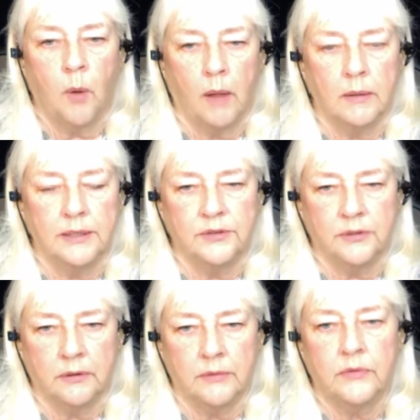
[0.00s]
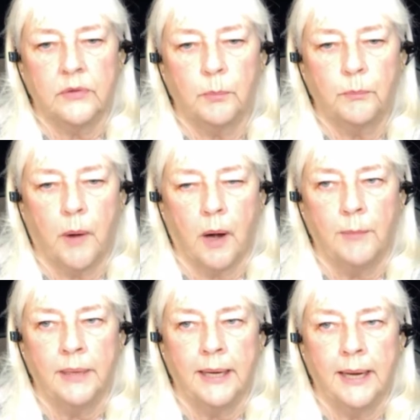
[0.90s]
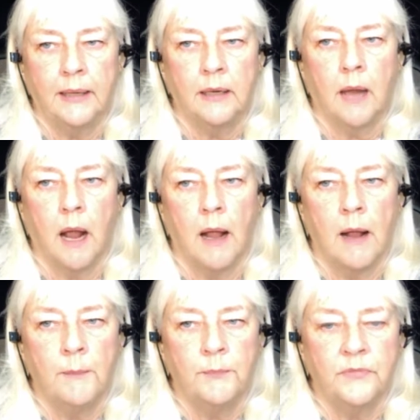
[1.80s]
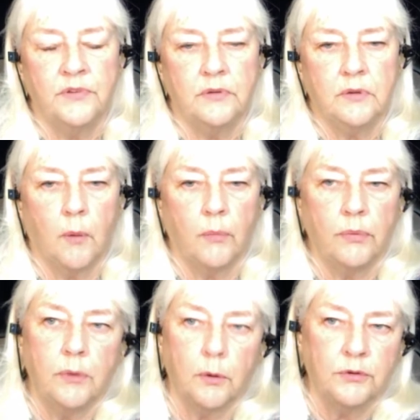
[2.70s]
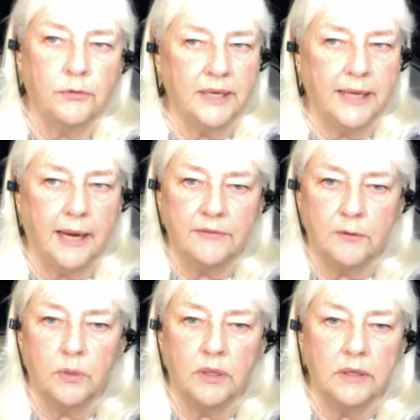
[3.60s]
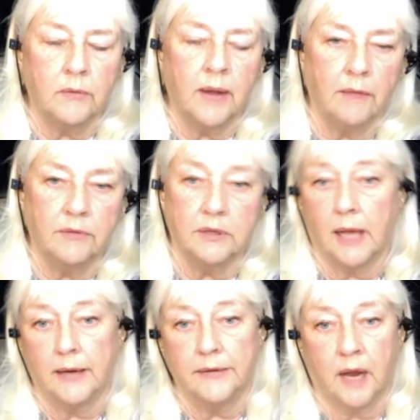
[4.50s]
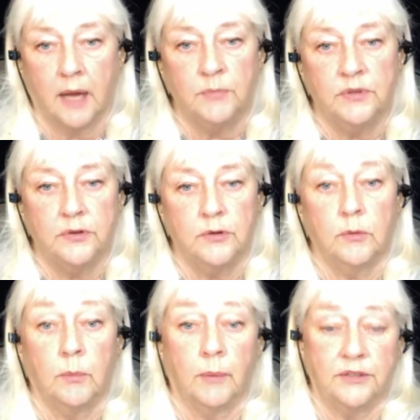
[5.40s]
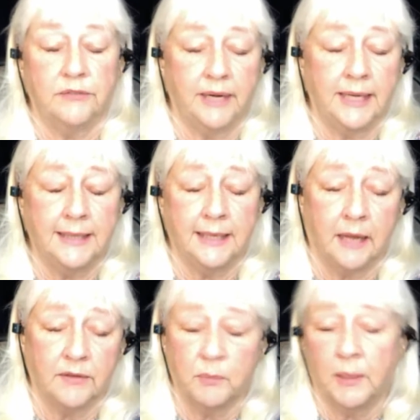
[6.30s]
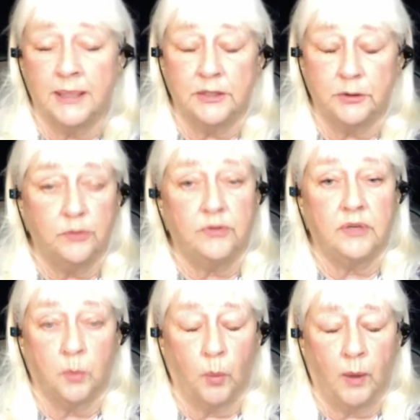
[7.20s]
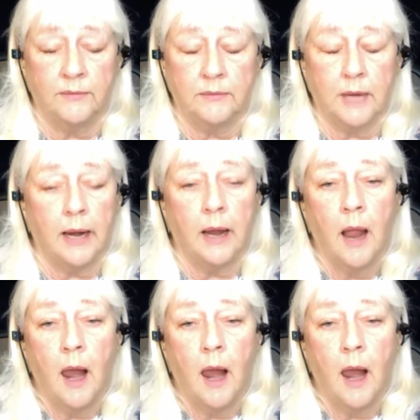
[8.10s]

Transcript: the quality assurance department, and those 3 days I really don't have a lot of time to do much of anything. That's Monday, Tuesday, and Wednesday.